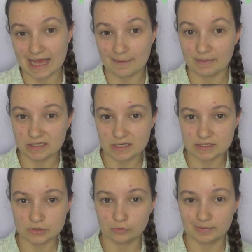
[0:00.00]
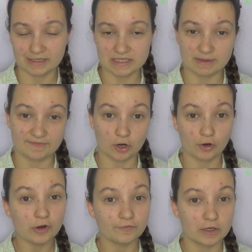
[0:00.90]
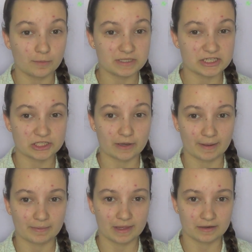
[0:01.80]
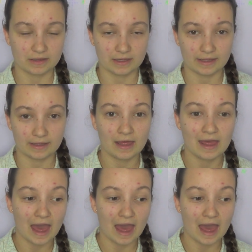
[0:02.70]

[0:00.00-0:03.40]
at my dance school because we have a choreography competition coming up at the end of the year